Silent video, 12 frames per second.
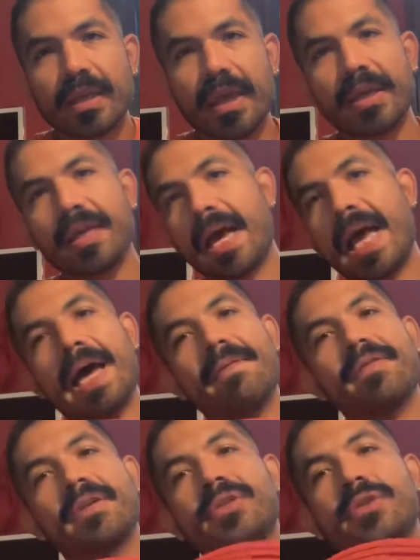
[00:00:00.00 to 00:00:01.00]
they
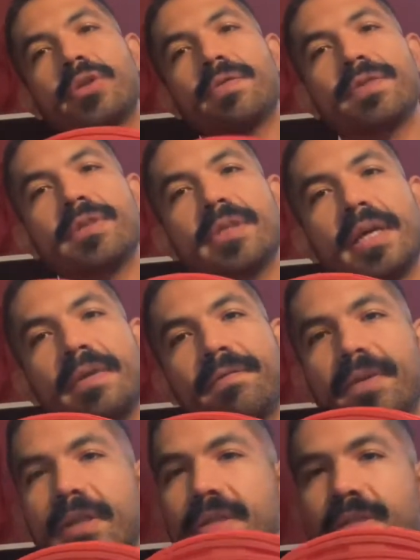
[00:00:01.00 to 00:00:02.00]
have a surface that
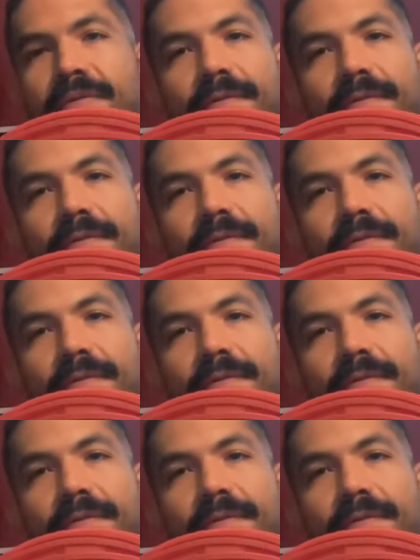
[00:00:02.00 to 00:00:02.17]
if it's